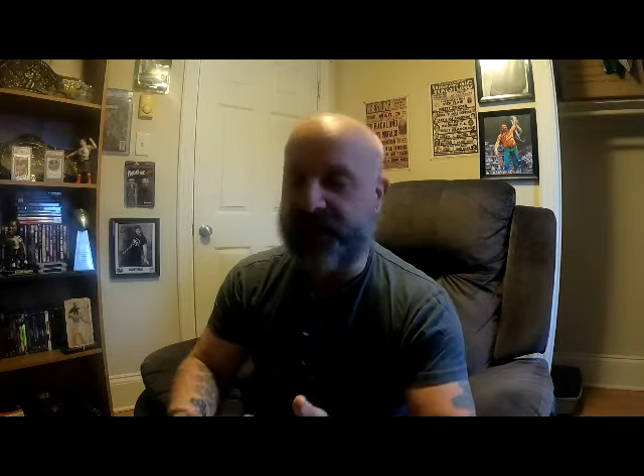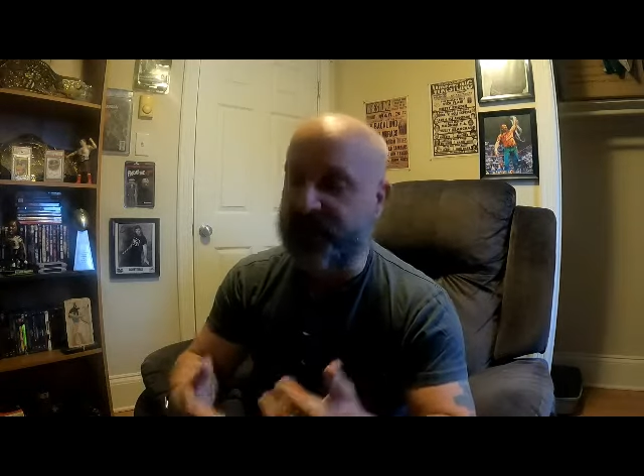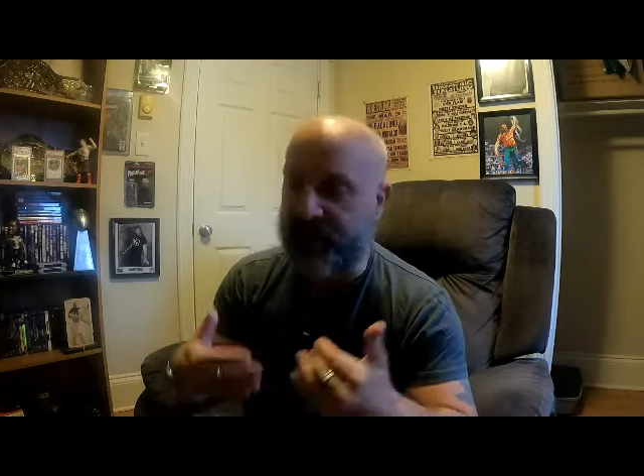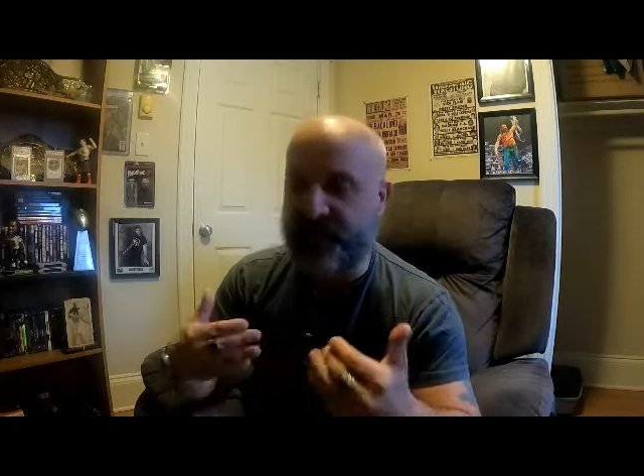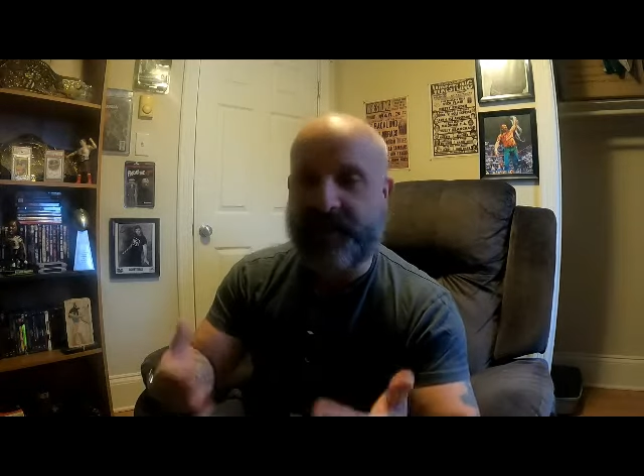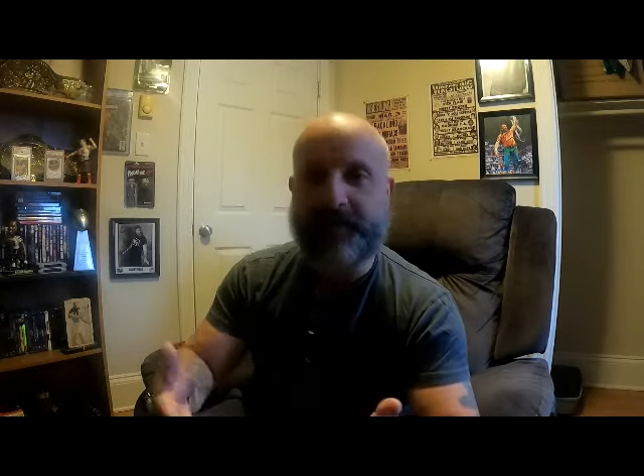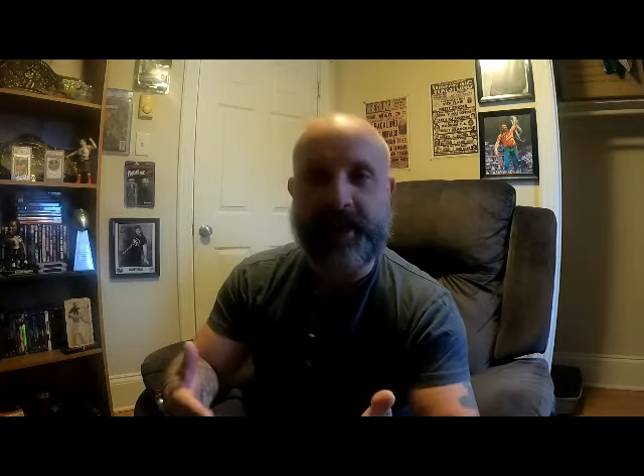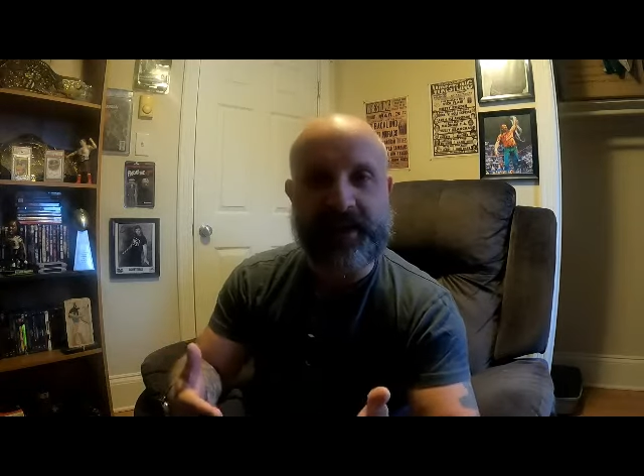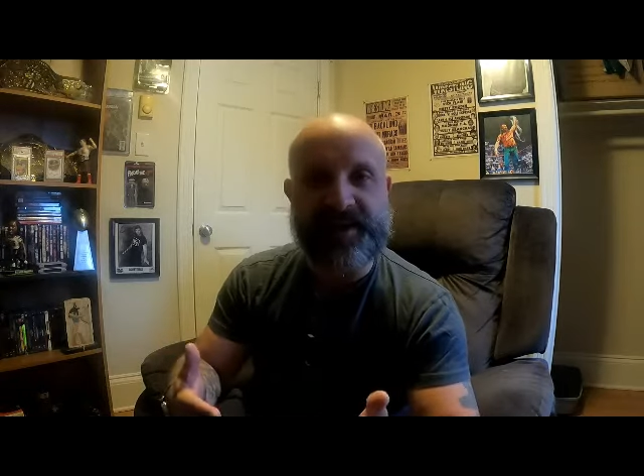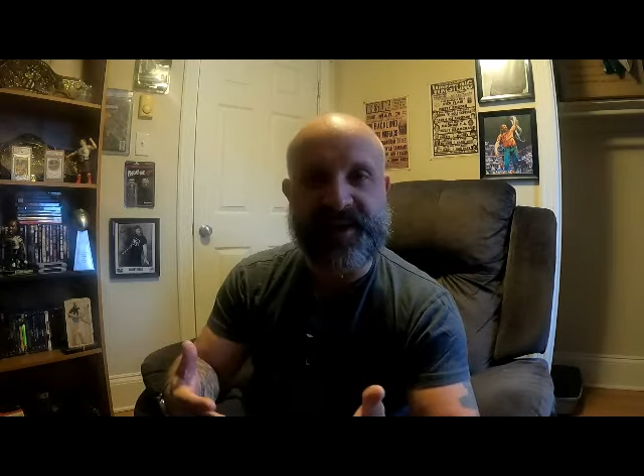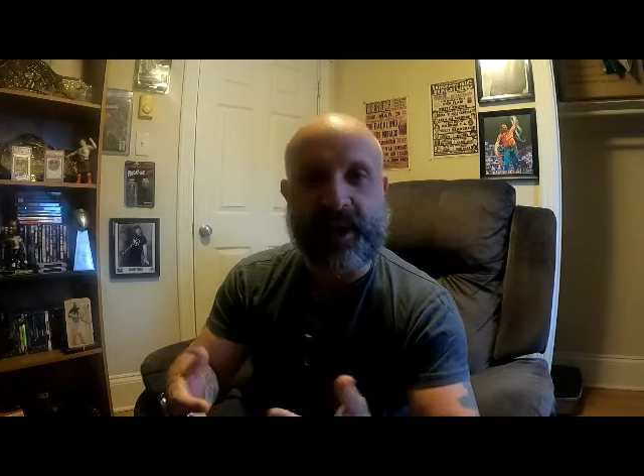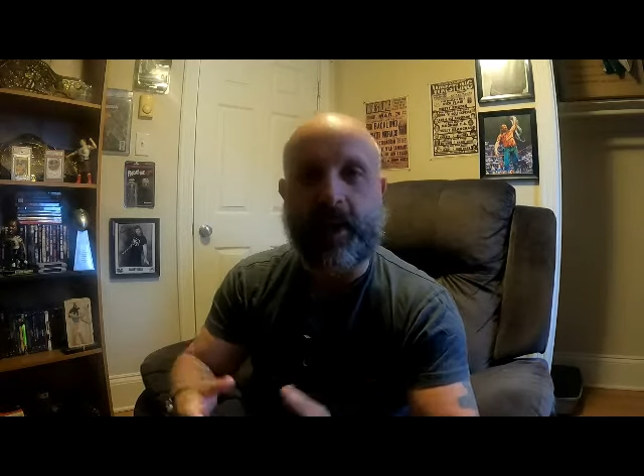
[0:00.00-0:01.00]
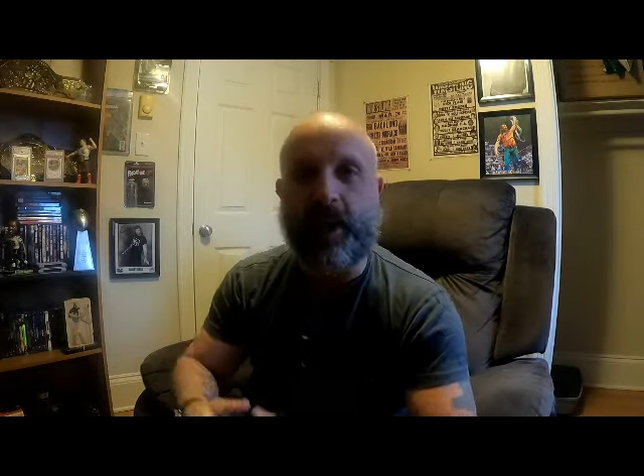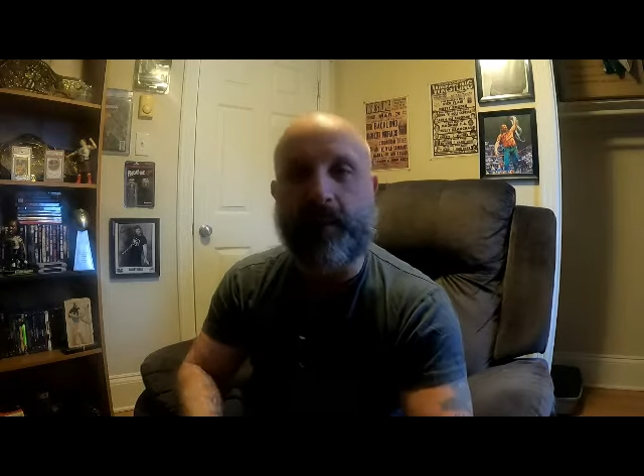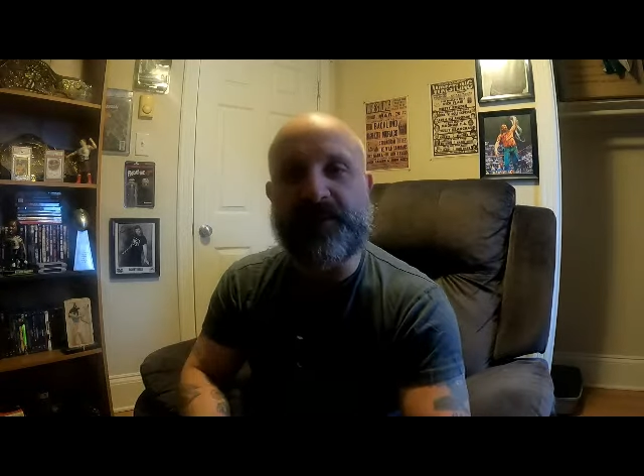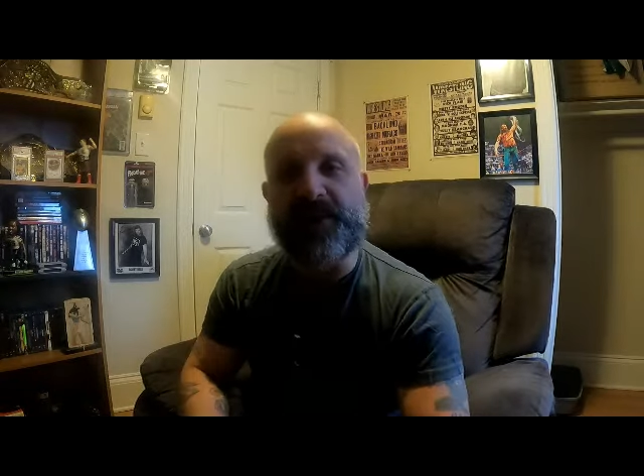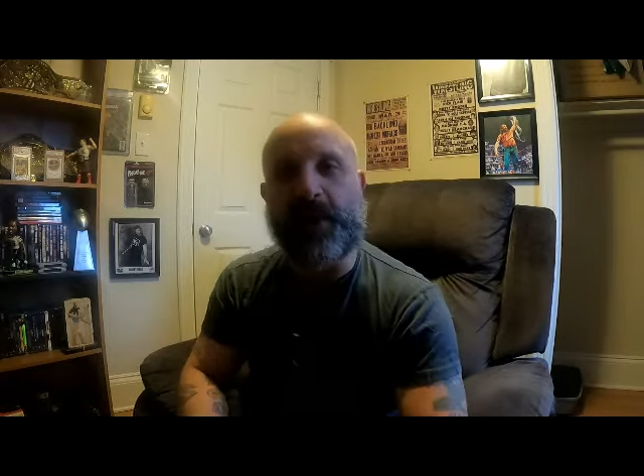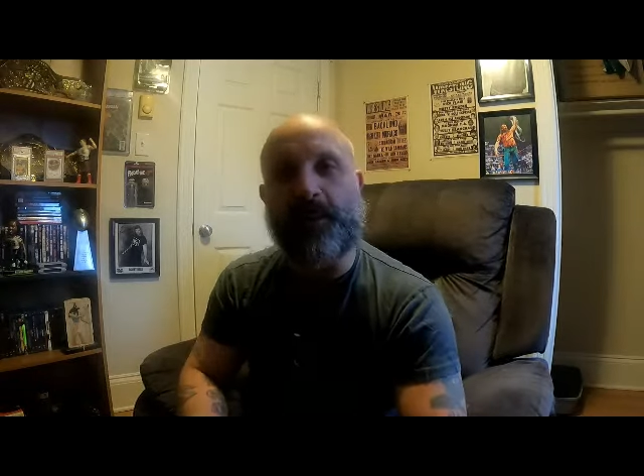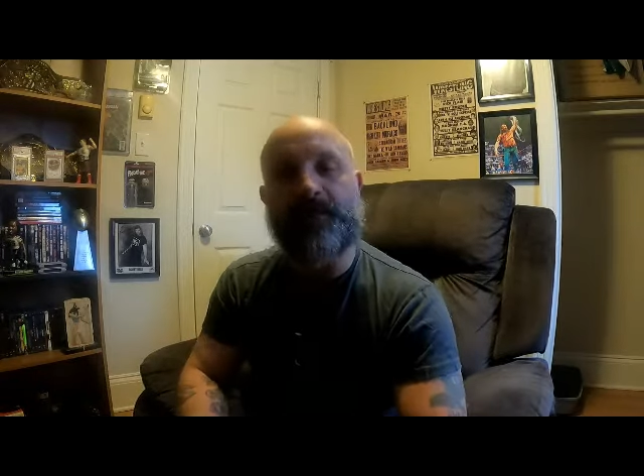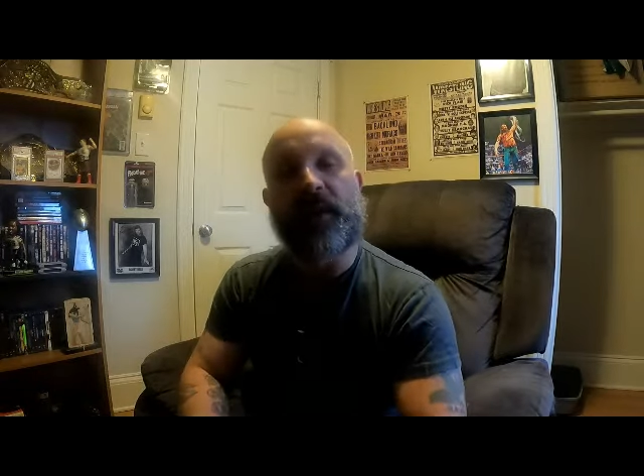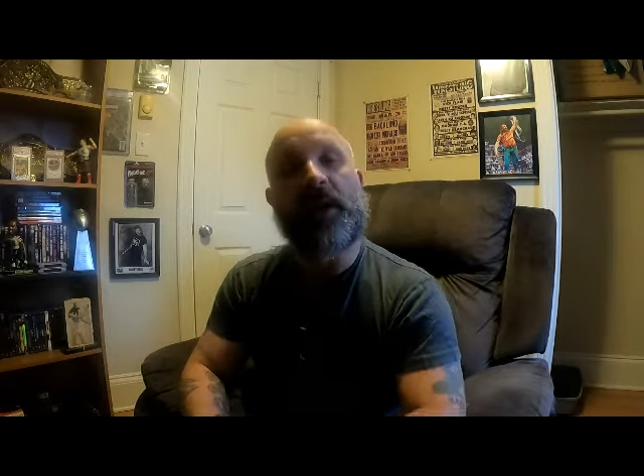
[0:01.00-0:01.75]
then definitely pick the cigar up. So,